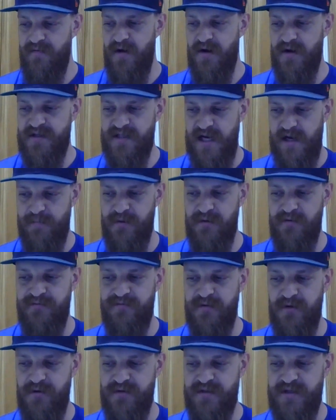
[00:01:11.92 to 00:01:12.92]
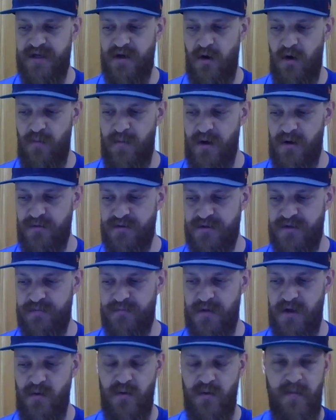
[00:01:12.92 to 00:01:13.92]
For example, flutes and oboes,
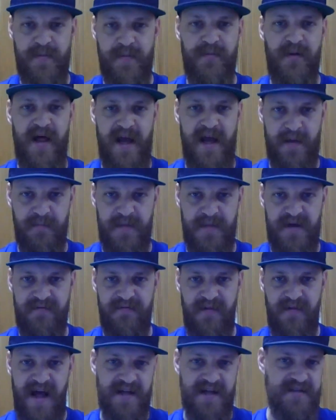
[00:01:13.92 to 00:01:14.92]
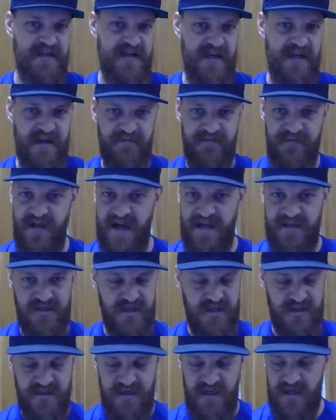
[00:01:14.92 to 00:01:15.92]
you will be playing B flats and E flats
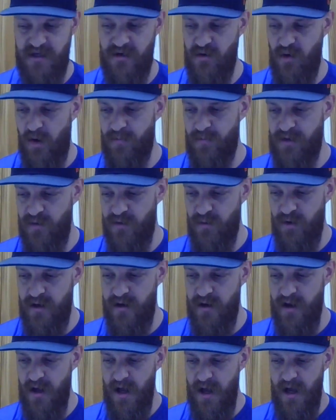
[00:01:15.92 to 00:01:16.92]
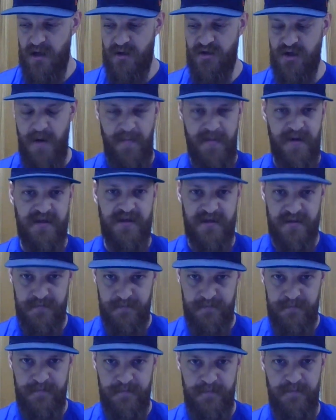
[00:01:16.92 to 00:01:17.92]
just like you normally would. Trumpets,
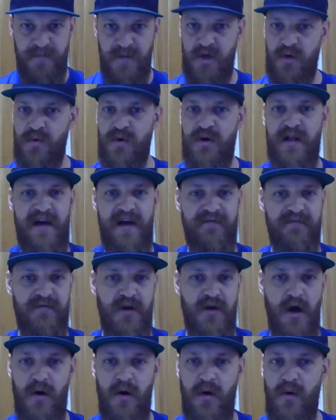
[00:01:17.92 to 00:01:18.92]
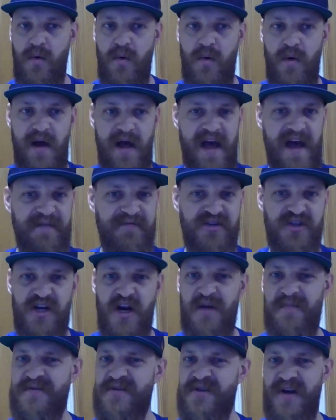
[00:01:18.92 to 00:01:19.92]
you will have no F
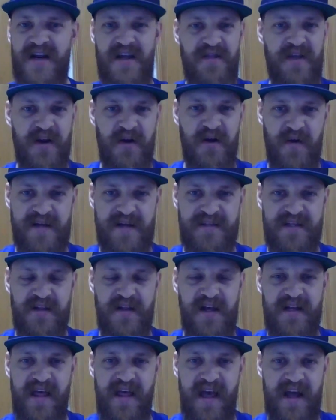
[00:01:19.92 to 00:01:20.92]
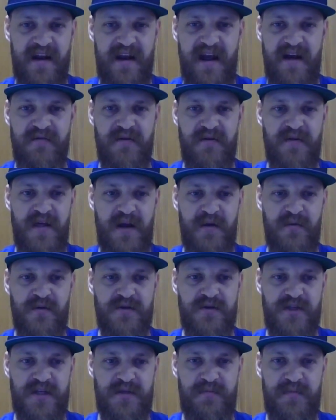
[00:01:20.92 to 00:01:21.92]
sharps or anything crazy like that. Everything will
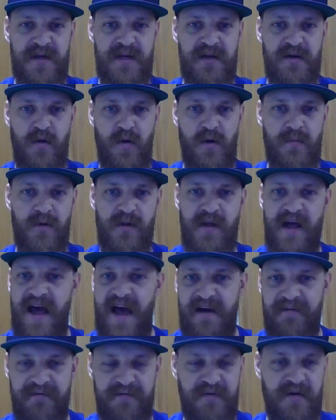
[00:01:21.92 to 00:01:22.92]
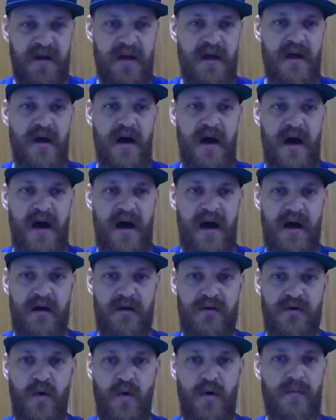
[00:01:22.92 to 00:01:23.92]
just be normal F,
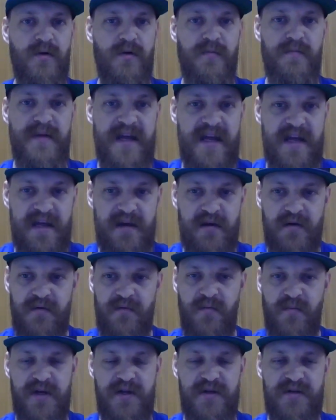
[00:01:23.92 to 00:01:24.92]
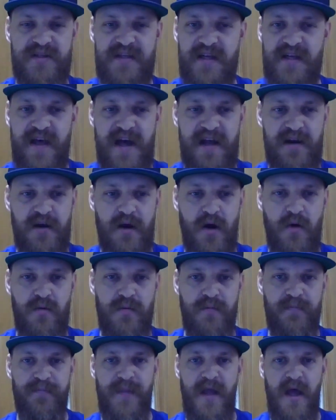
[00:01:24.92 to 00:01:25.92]
normal B when you see that
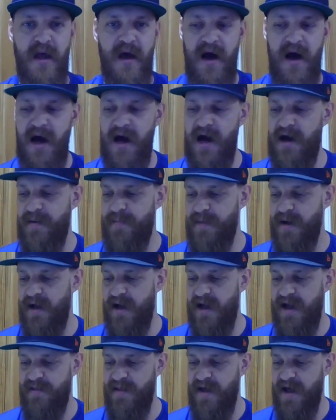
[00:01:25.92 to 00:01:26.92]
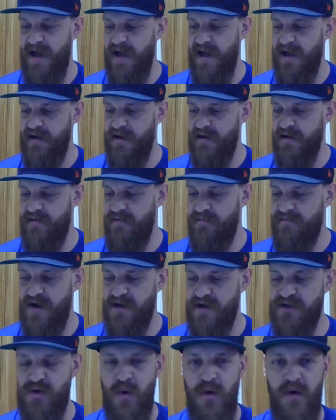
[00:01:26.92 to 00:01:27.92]
note. And then
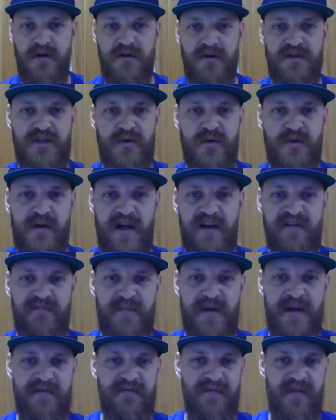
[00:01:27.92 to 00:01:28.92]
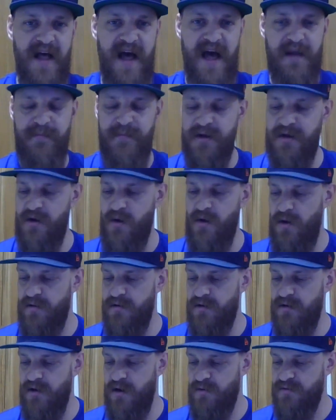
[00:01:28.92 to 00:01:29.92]
French horns, you will have B flat, but no
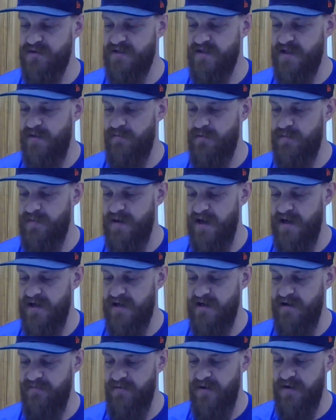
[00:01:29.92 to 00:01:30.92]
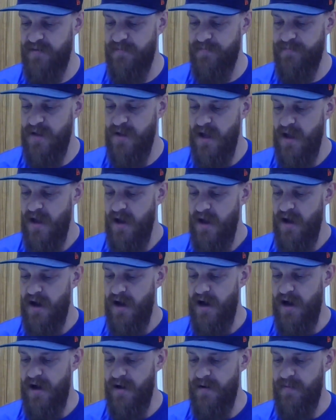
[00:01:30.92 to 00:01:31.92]
other notes that would be any different.
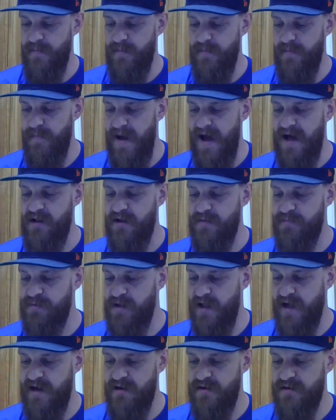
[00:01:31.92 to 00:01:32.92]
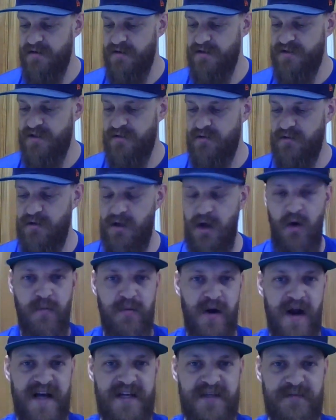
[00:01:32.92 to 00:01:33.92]
Mallet players, low
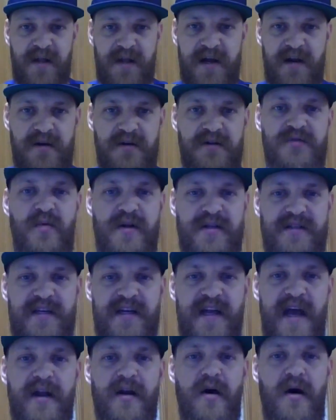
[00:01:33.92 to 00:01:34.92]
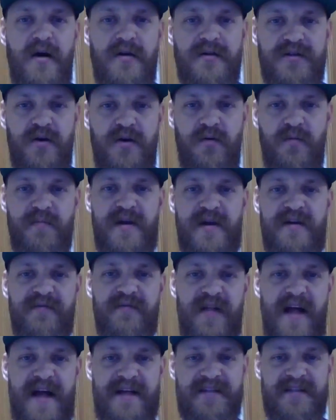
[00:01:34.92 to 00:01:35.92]
brass players, once again, also B
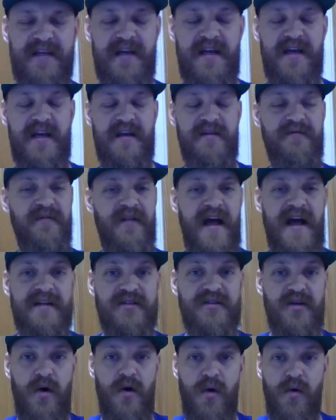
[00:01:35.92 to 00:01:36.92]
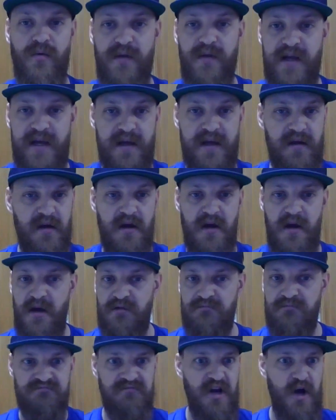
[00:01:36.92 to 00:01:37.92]
flats and E flats only.
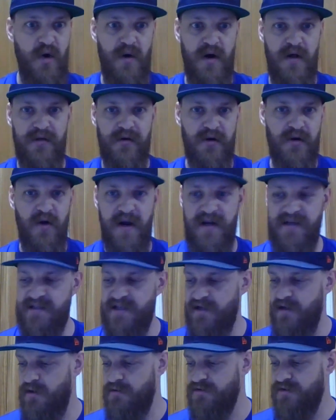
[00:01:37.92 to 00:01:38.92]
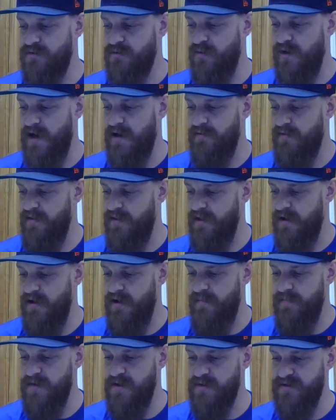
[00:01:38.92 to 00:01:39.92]
No other crazy notes throughout
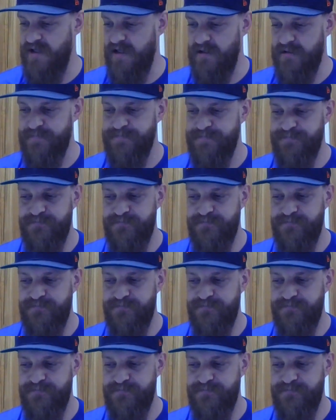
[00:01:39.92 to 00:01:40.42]
the music.